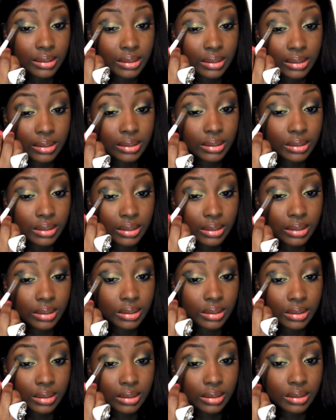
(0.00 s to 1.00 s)

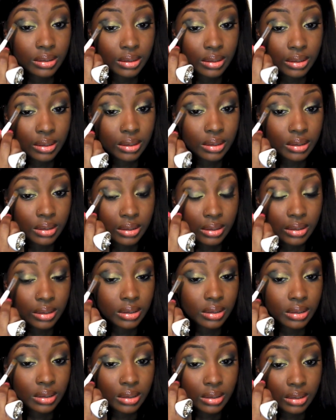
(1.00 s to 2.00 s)

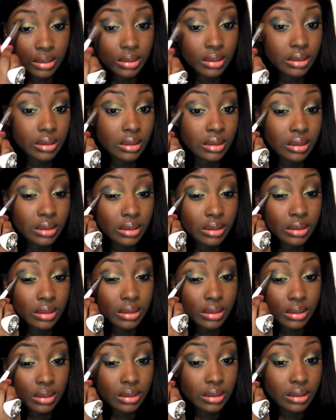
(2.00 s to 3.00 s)

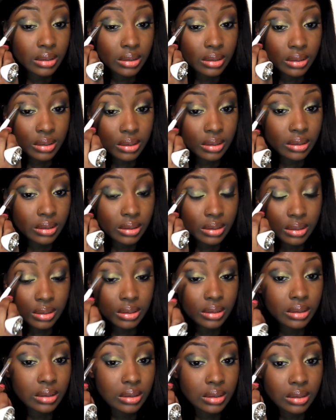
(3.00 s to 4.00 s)

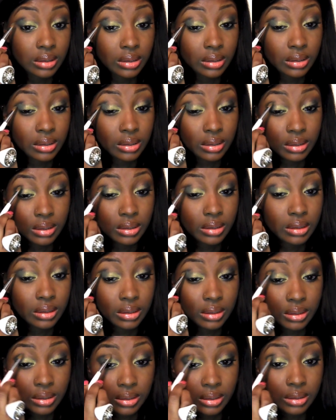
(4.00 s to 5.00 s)

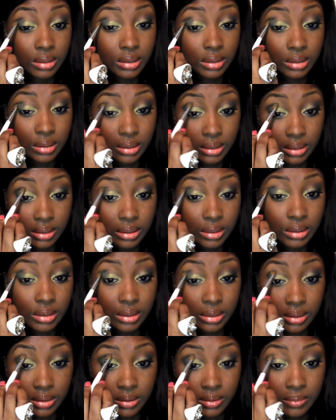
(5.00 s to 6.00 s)

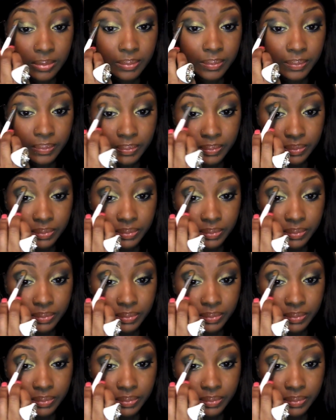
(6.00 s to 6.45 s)
Nothing is said.